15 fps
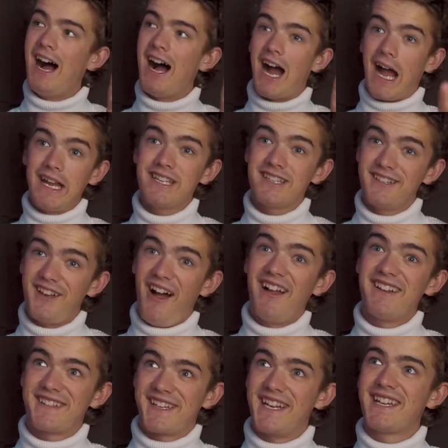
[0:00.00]
I did
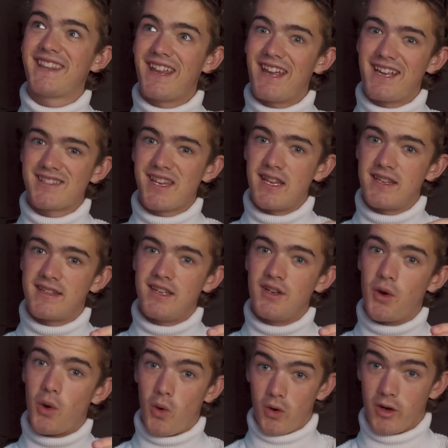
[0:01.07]
not take the
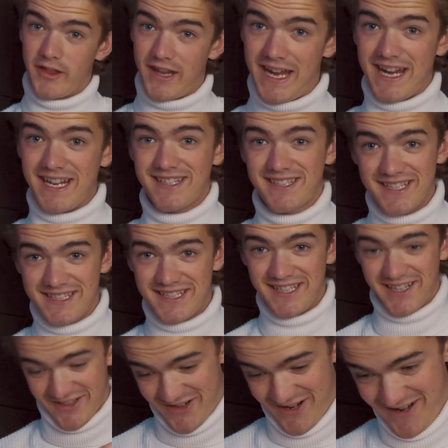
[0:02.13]
SAT or the ACT
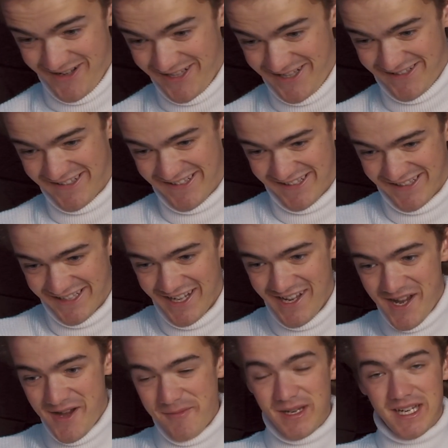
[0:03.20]
at all
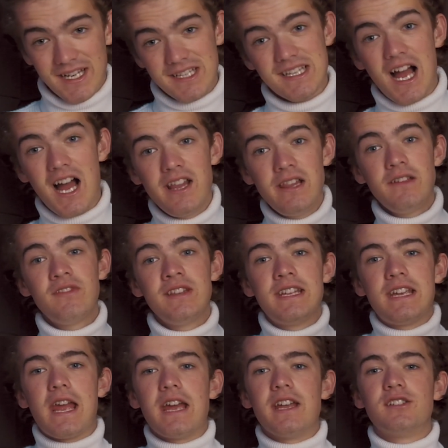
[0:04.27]
because I live in
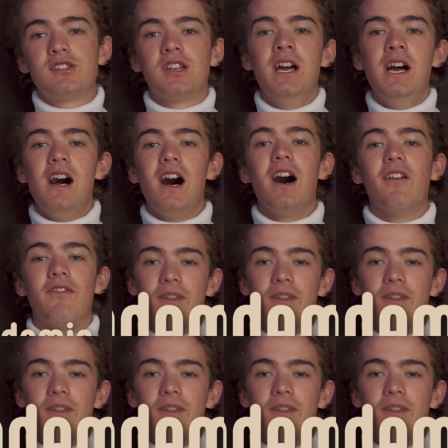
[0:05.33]
the age of